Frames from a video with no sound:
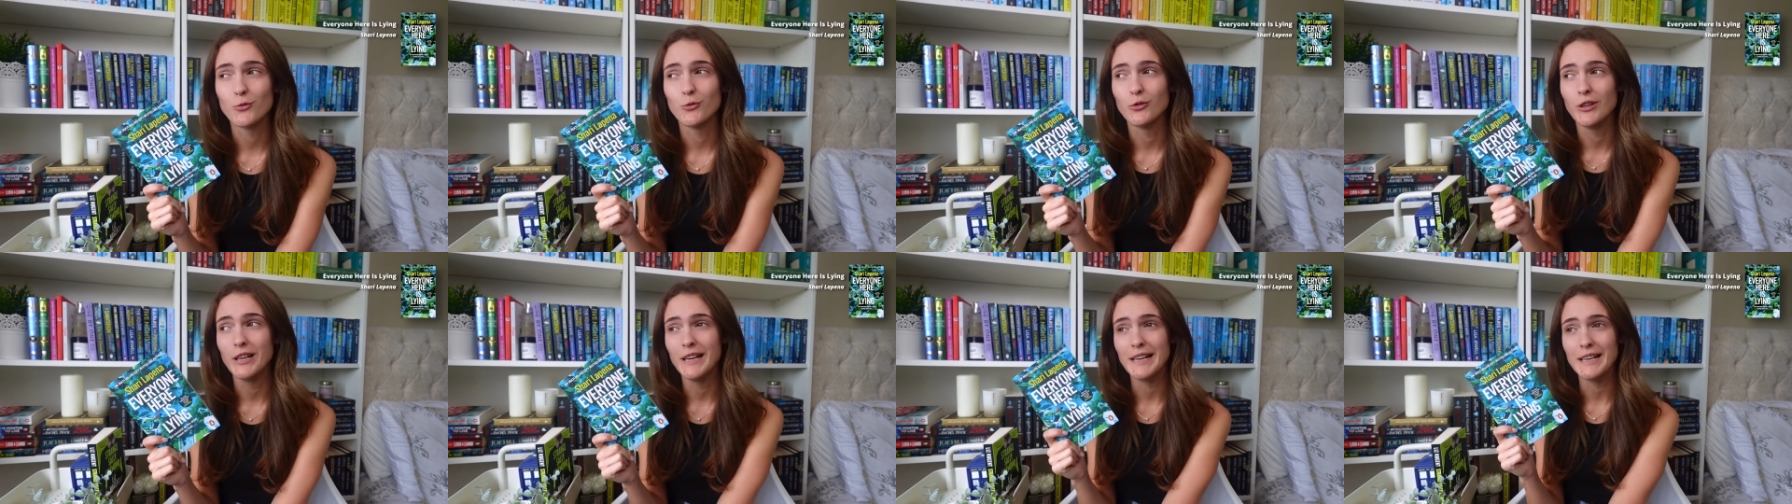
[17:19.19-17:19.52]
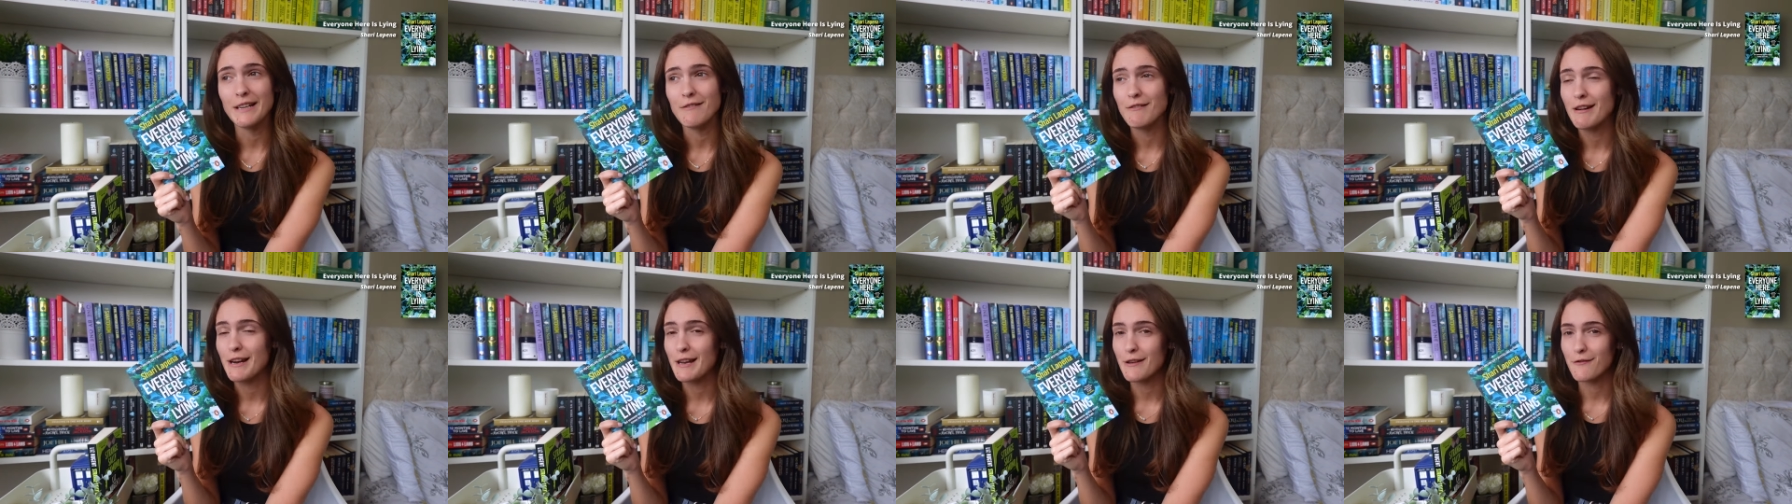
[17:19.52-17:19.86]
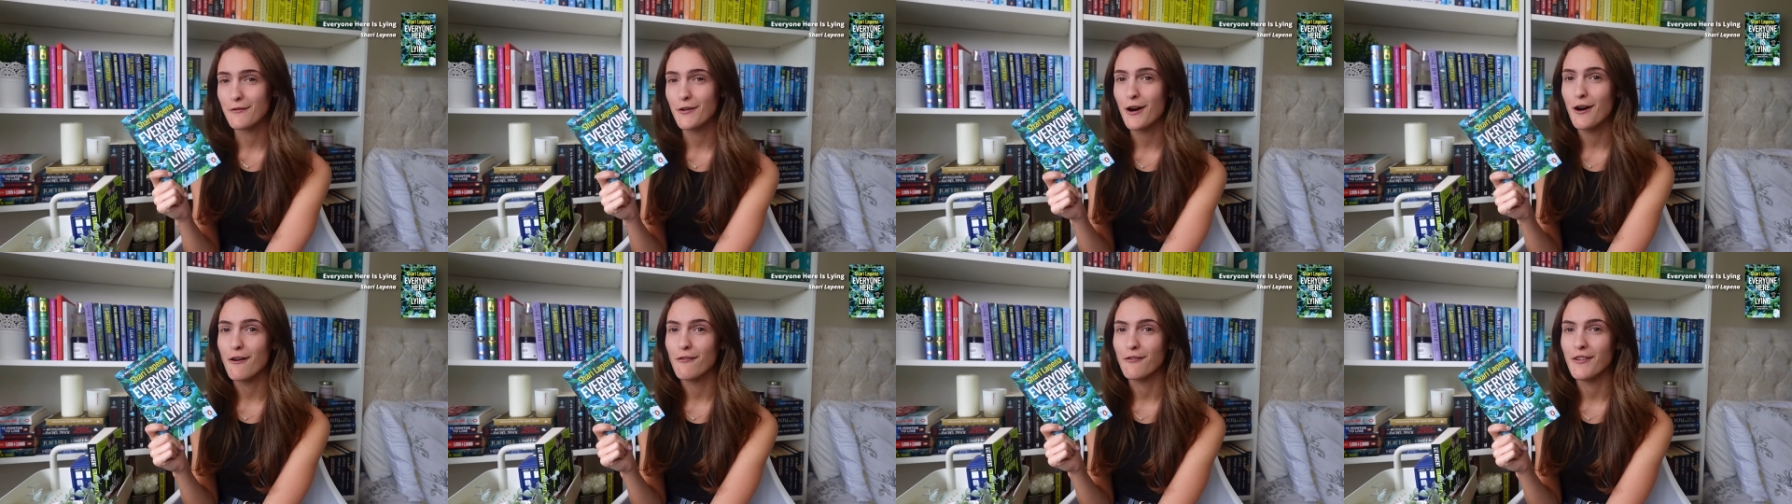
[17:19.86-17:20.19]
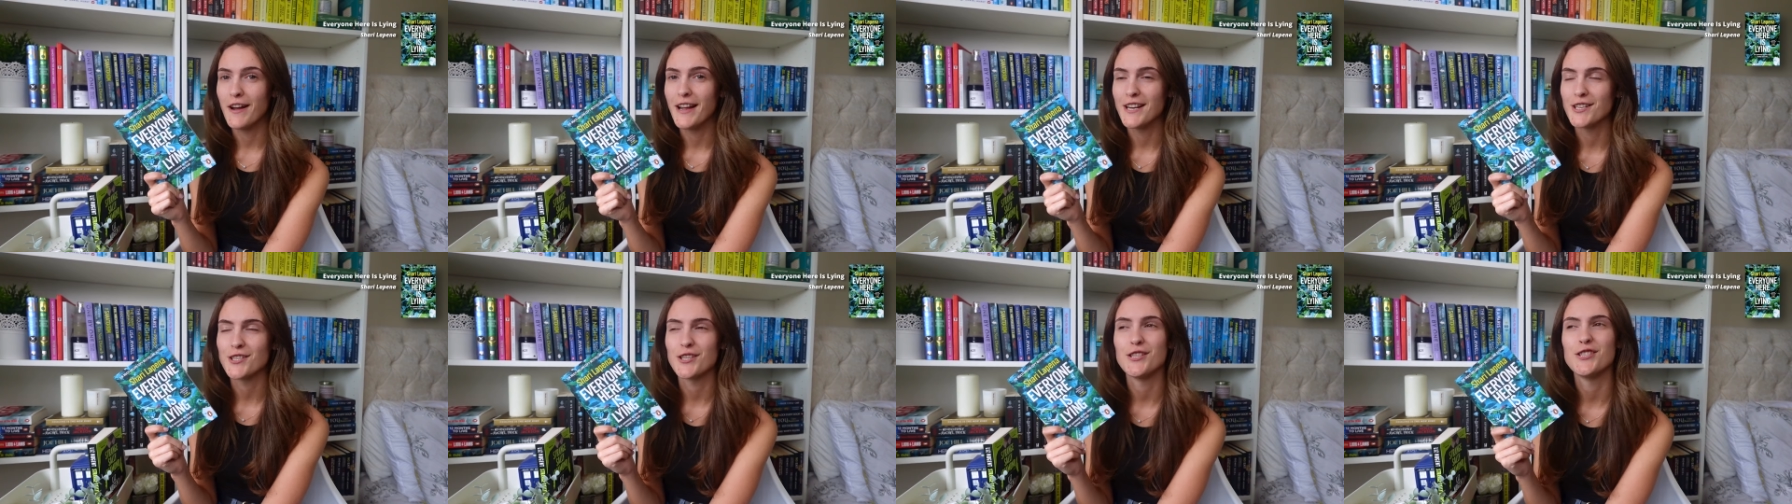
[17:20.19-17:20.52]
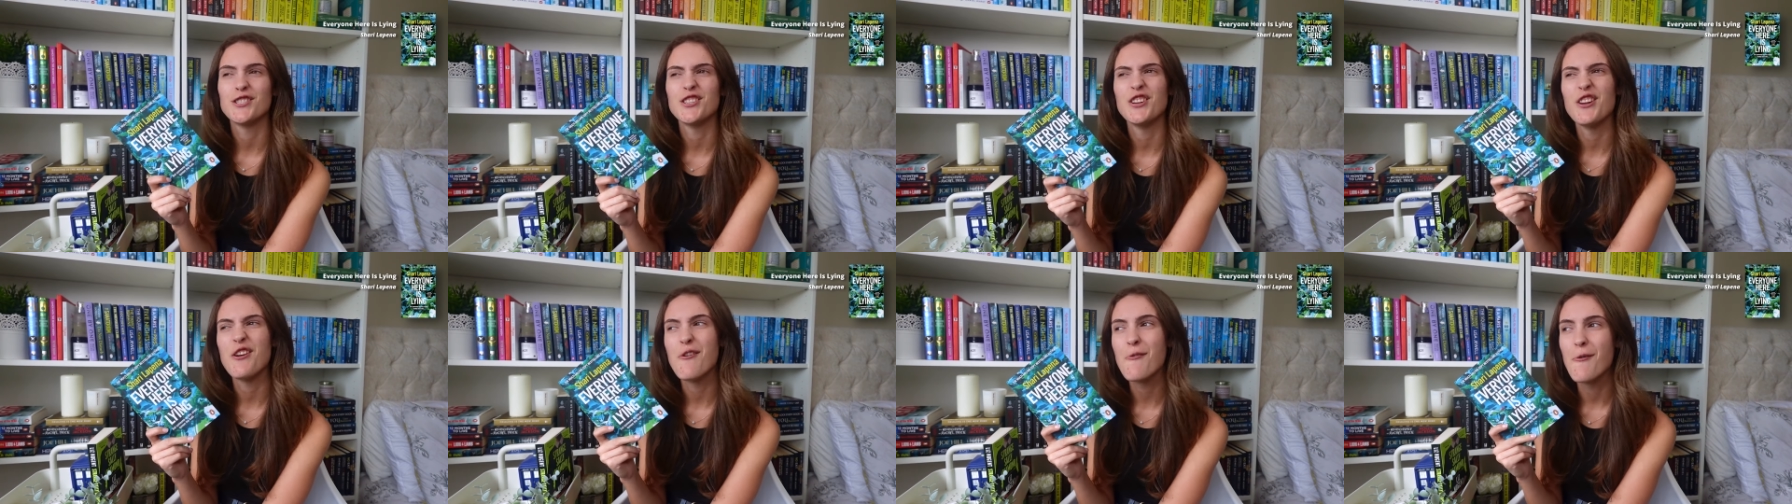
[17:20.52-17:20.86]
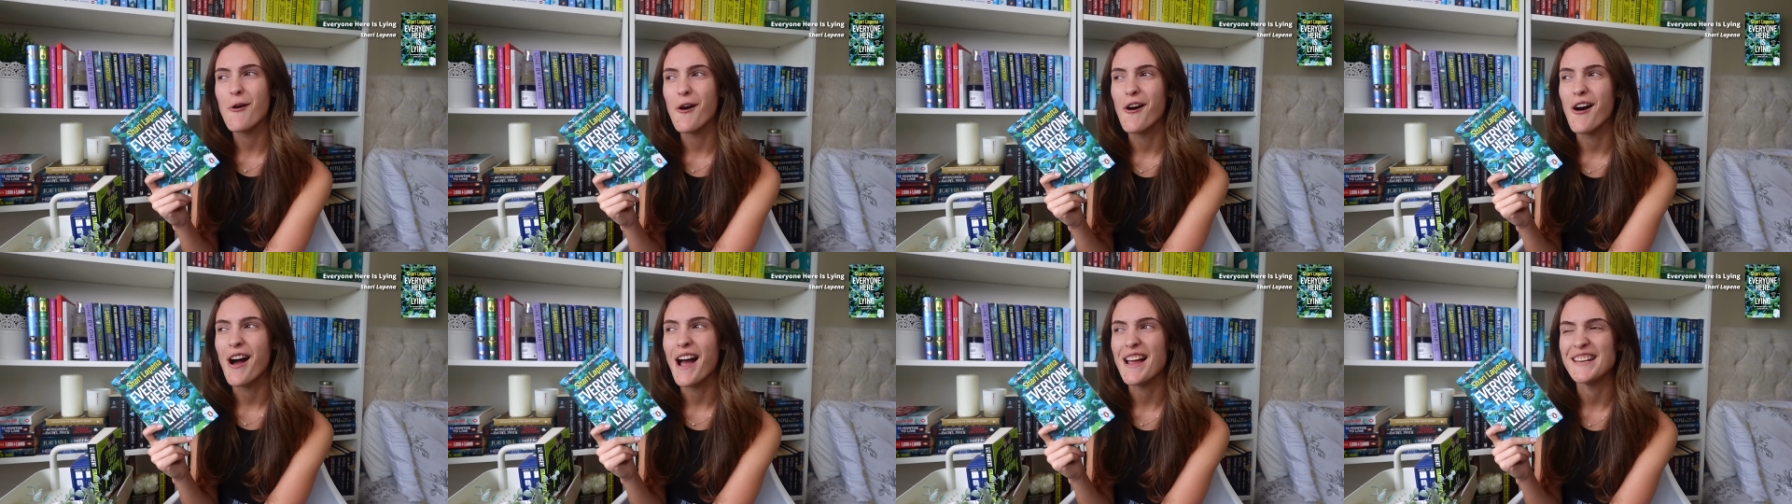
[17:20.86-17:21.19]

really, really far-fetched. And you know what?